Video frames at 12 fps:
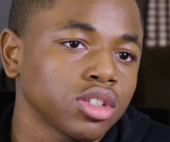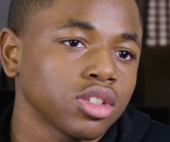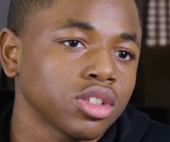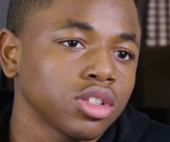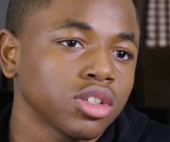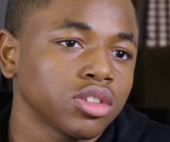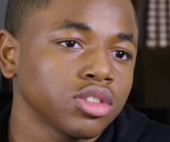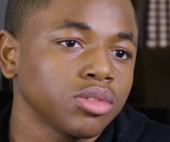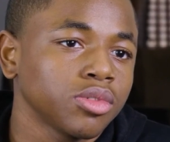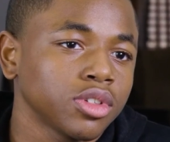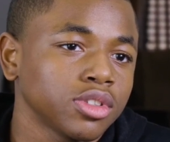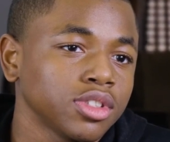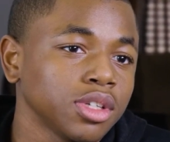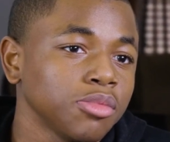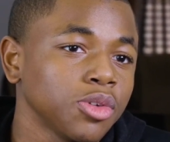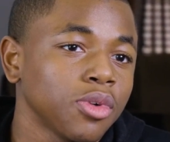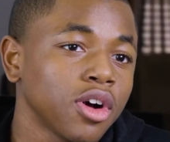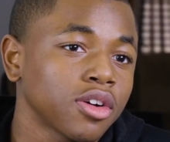You know, she wanted to see me
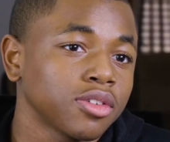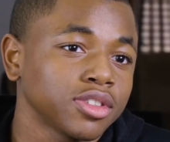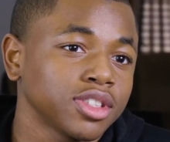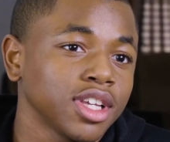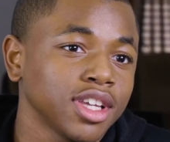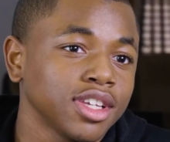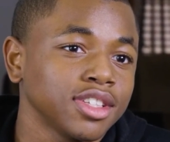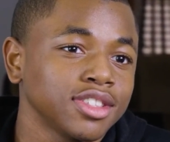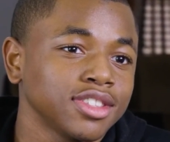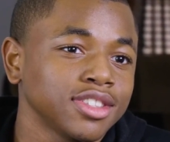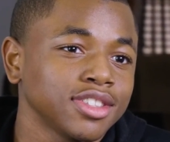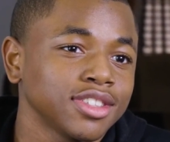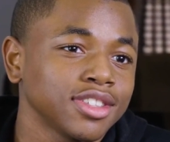walk on stage.